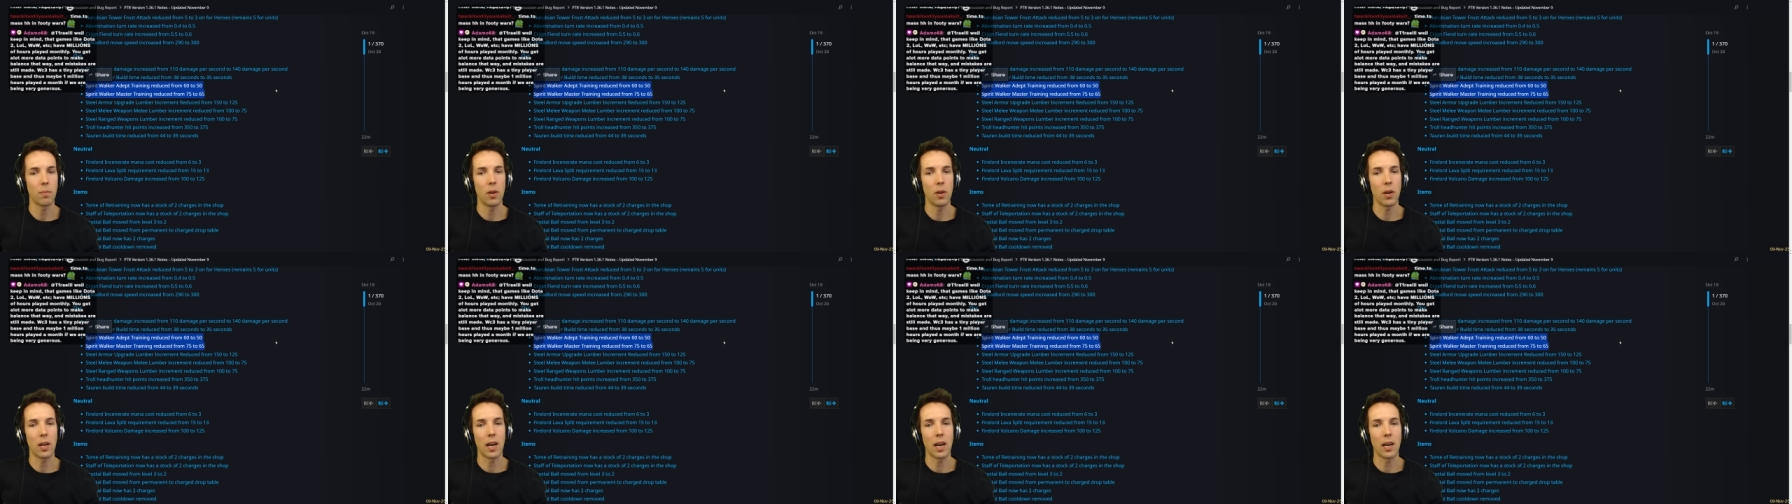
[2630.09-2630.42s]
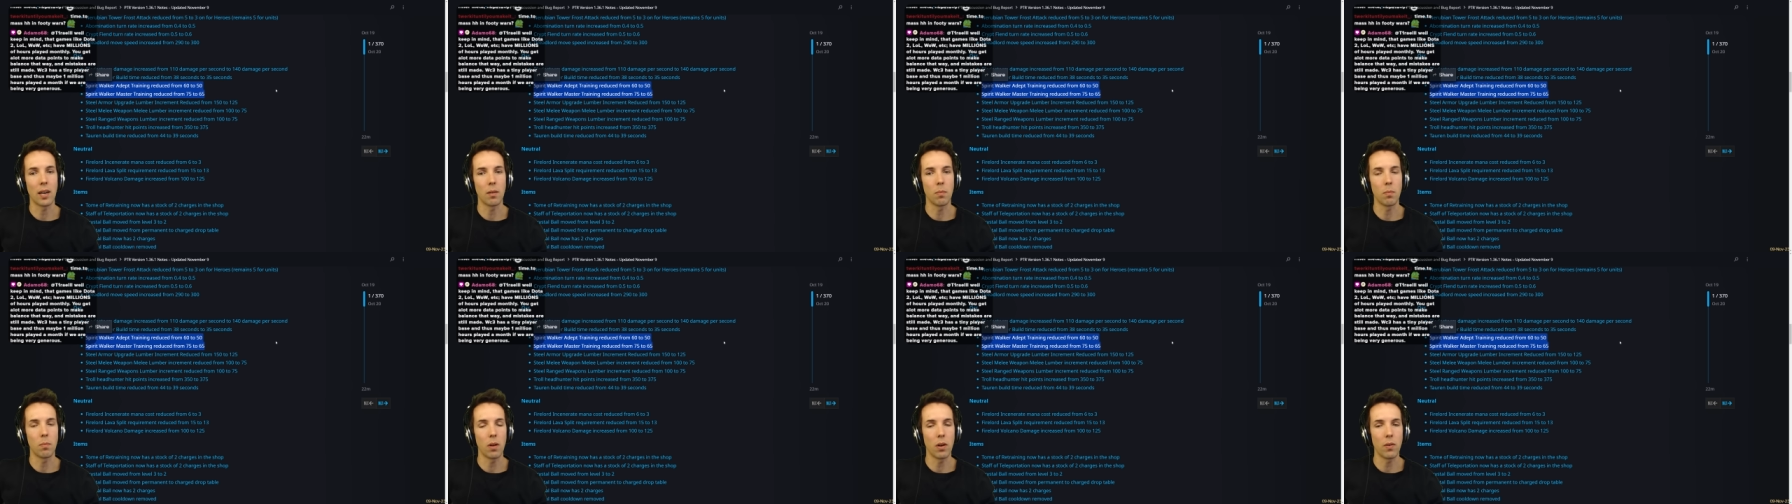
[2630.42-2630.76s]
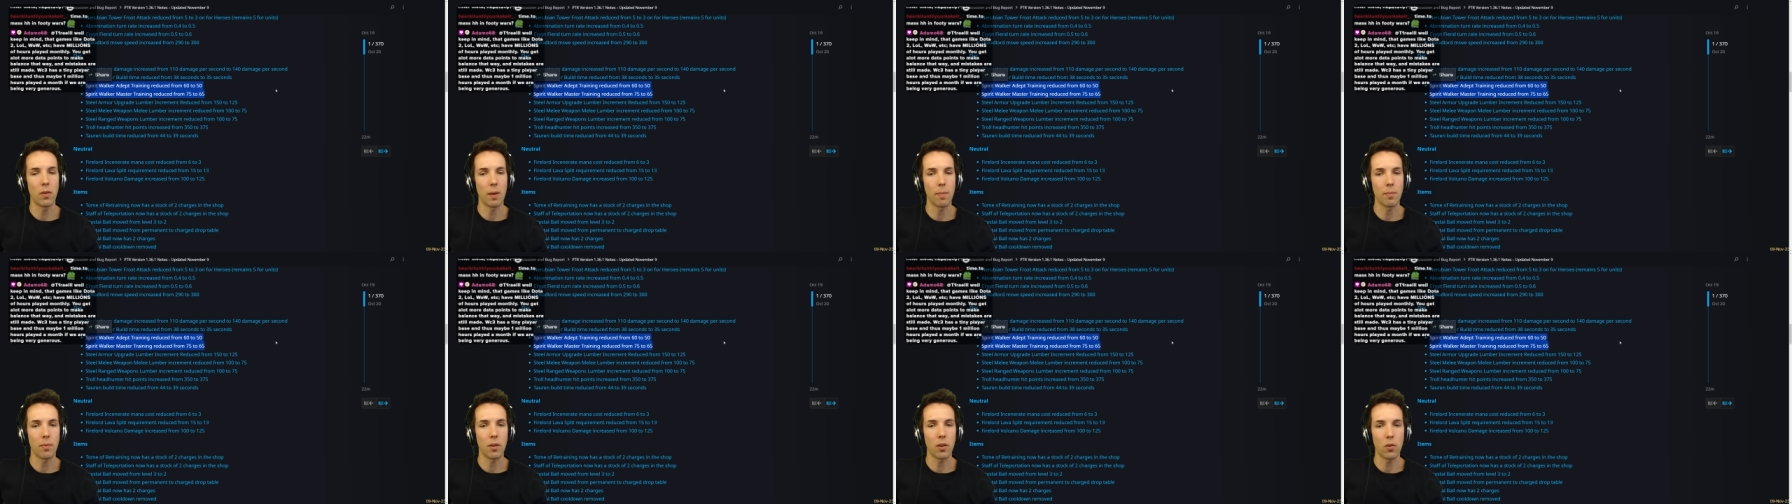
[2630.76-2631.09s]
You can either blow
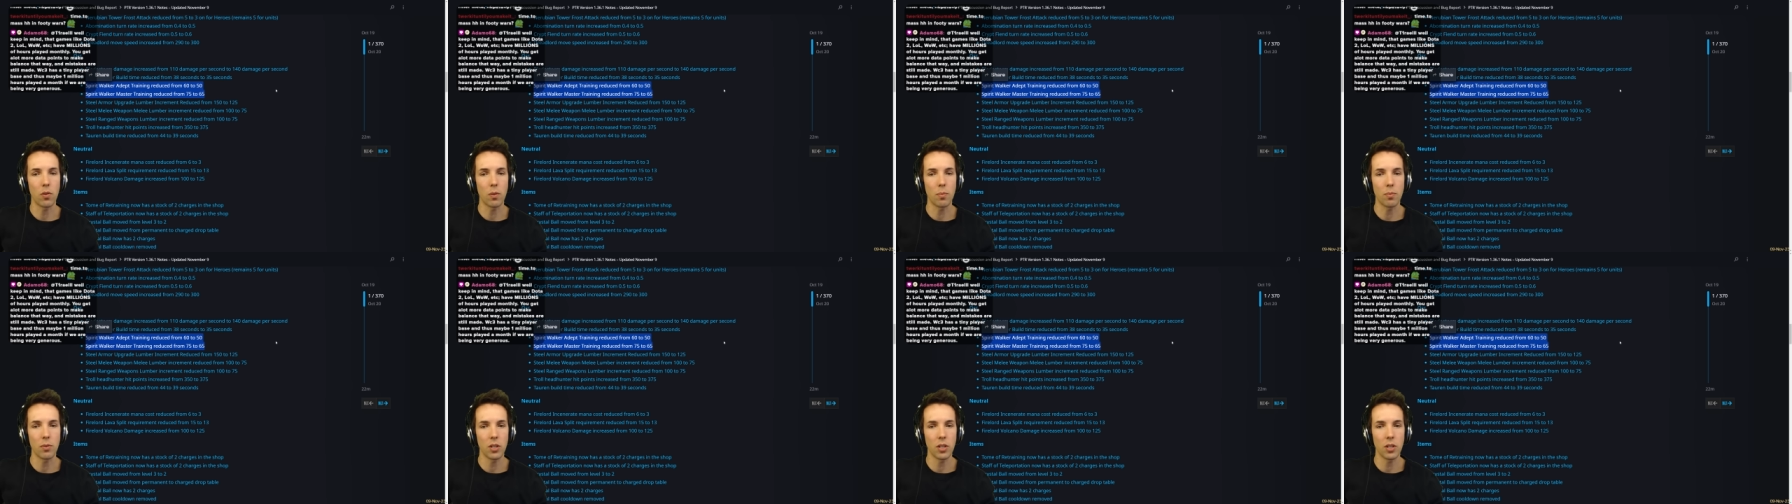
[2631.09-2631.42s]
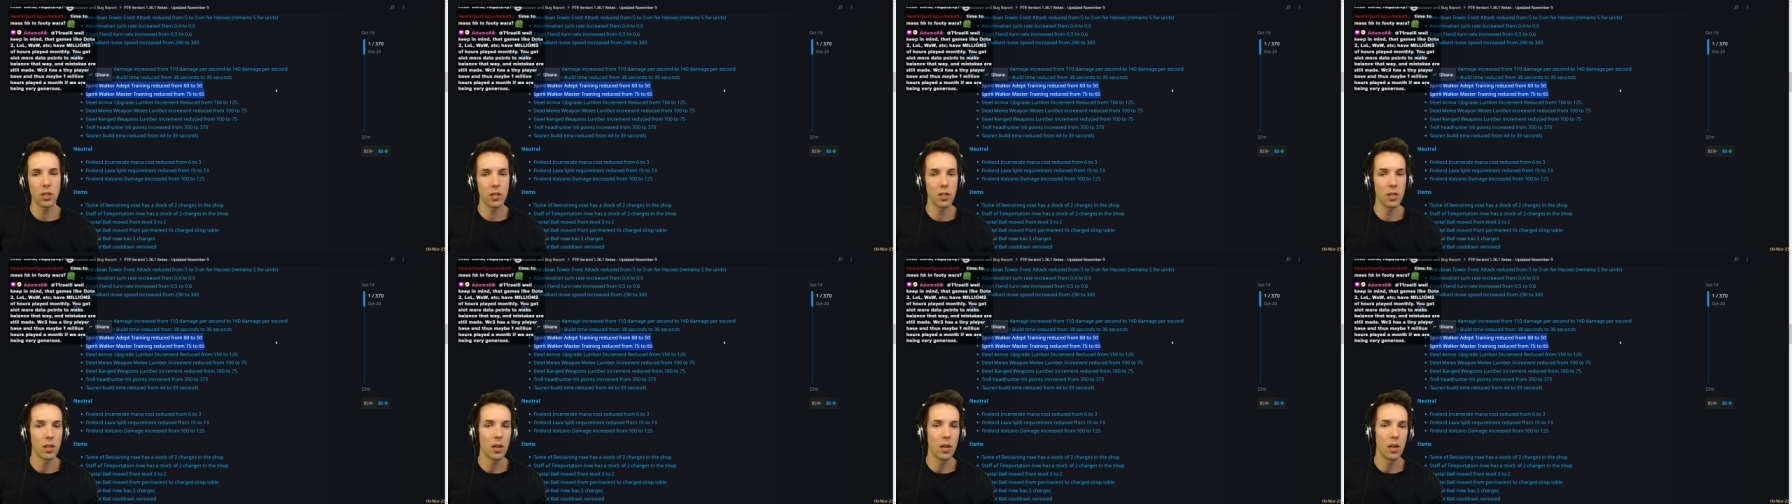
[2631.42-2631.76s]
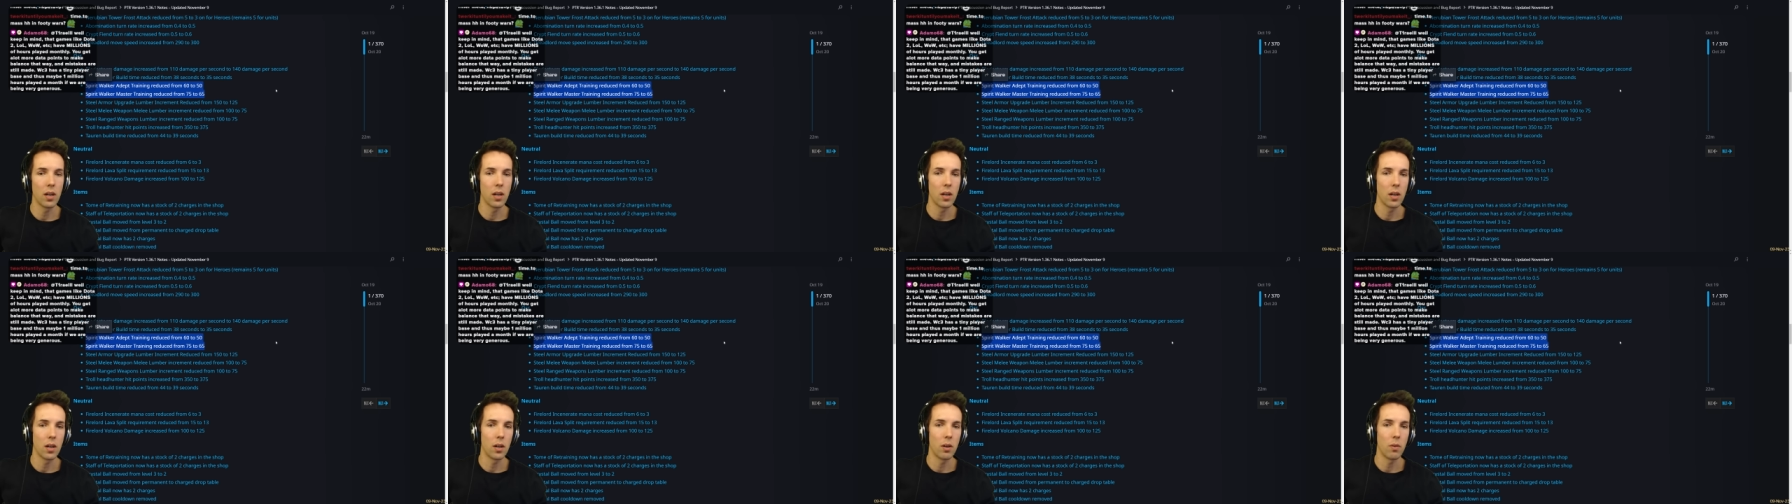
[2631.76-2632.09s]
up the corpses,
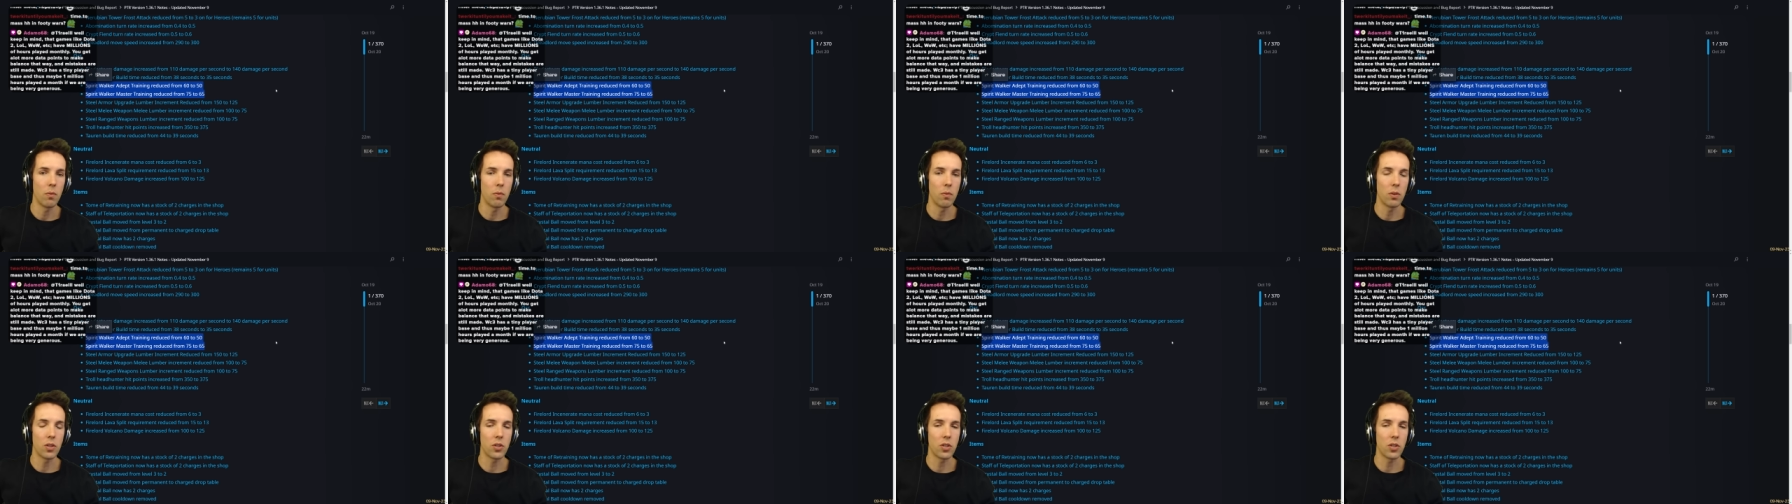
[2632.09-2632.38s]
with